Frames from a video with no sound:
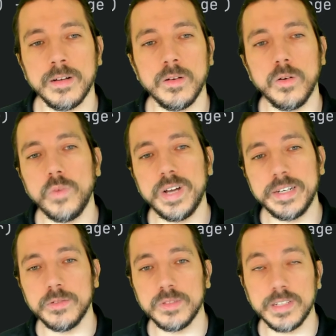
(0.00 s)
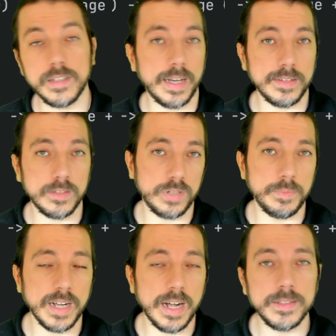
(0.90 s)
when using a stream
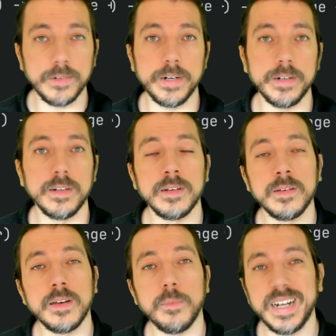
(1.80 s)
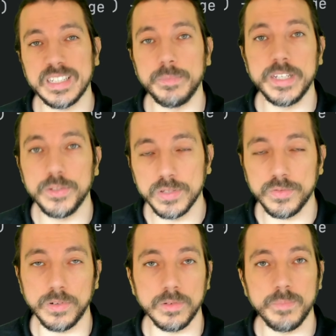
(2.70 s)
gatherer might be
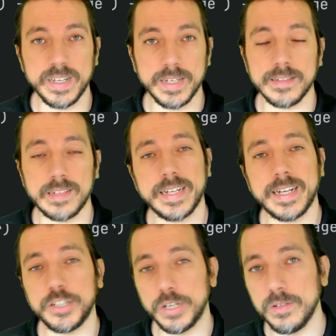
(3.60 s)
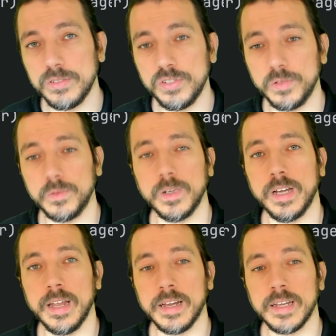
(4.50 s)
useful. Because like I showed you,
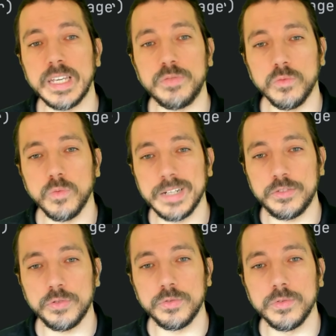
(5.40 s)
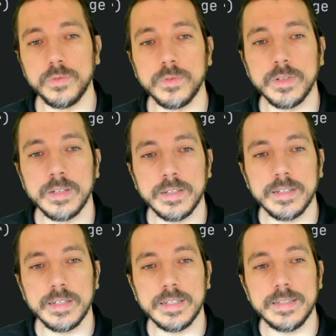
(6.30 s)
if you want to do
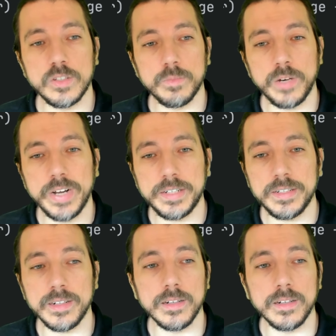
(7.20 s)
this operation